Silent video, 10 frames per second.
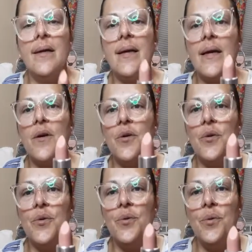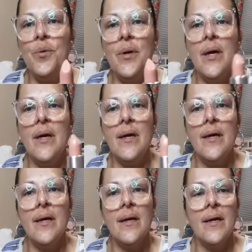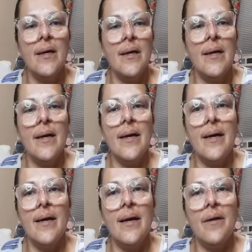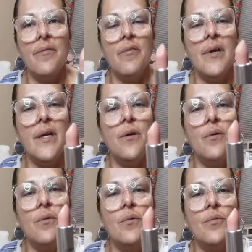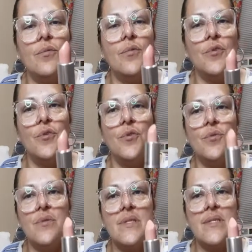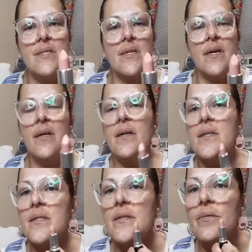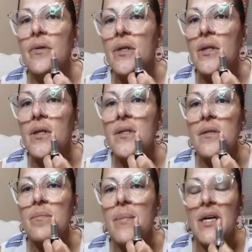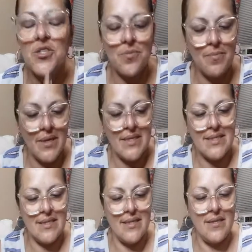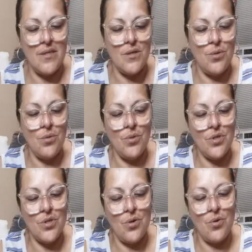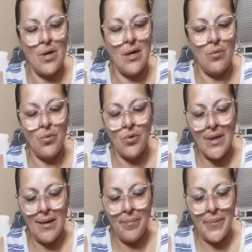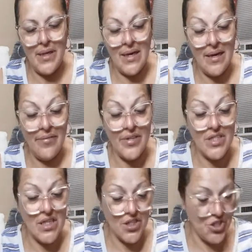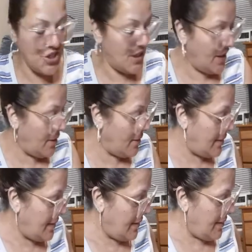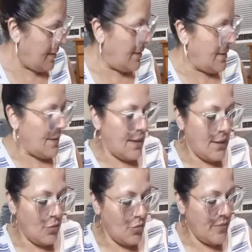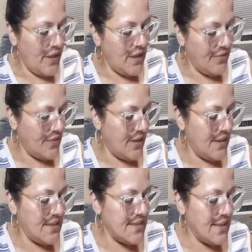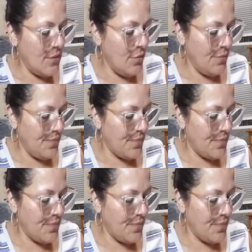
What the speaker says: like a nude. And I really don't use this color because it really doesn't match my skin tone. So I will not even touching it. I will be gifting this out